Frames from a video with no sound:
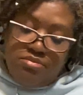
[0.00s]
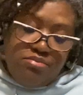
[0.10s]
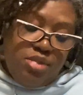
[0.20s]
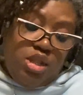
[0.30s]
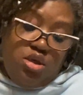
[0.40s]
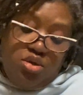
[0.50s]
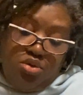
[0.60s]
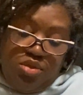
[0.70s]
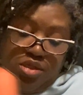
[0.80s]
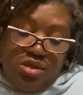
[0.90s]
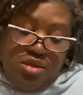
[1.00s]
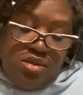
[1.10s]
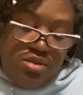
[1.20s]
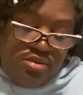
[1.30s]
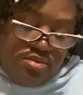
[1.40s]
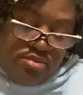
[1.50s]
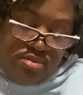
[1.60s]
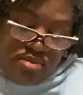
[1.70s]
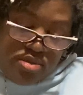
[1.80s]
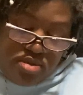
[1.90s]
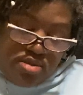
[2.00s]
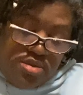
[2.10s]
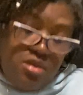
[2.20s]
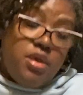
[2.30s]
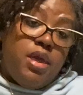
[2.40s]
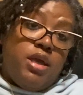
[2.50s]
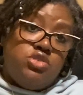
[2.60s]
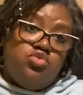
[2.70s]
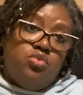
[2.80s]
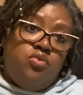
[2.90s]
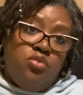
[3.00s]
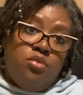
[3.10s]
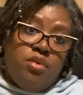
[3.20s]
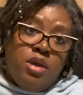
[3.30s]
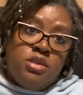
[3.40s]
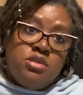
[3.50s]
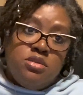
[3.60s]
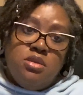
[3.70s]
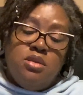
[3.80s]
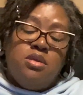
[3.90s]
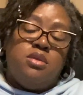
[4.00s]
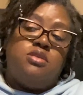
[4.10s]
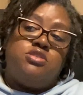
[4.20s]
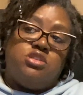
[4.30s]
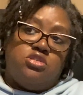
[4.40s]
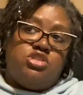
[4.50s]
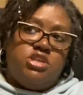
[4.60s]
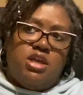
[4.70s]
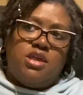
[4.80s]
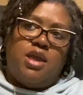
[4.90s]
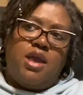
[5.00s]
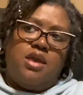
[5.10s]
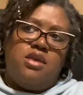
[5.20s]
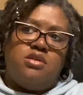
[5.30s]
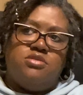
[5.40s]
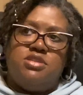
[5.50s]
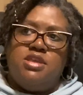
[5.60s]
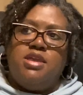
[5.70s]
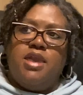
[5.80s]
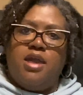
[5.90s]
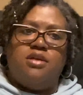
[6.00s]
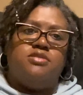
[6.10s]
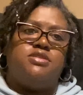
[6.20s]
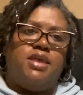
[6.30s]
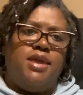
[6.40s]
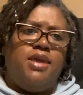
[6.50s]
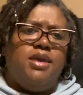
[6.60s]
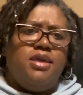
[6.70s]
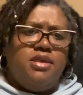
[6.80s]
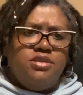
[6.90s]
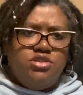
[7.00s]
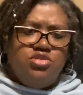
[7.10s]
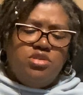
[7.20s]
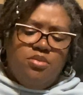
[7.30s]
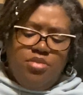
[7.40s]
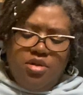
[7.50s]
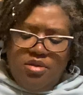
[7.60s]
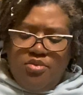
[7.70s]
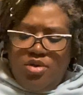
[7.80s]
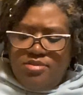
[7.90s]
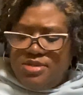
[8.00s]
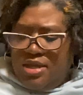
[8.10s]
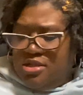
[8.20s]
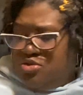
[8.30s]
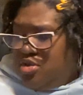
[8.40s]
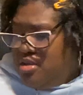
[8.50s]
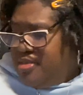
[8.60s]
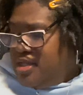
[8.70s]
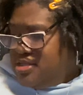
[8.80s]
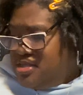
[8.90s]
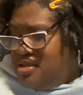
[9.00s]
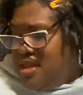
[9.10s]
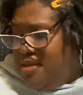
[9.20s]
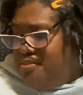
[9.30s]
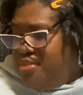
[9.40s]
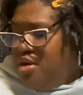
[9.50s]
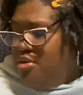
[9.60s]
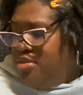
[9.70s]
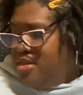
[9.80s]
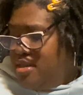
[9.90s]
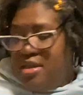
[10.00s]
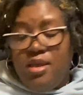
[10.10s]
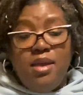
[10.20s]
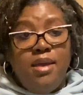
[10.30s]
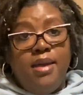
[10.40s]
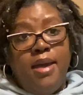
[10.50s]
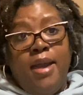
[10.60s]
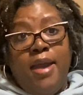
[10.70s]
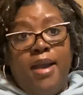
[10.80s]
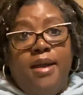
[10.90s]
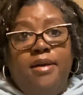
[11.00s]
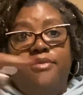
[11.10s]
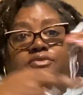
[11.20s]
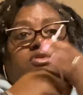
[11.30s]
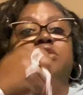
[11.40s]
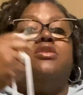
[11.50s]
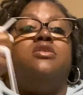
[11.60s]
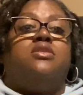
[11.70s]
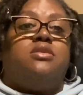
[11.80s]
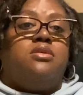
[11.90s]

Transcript: below the actual full price. So check ILD out and Bourke website as well because they both have good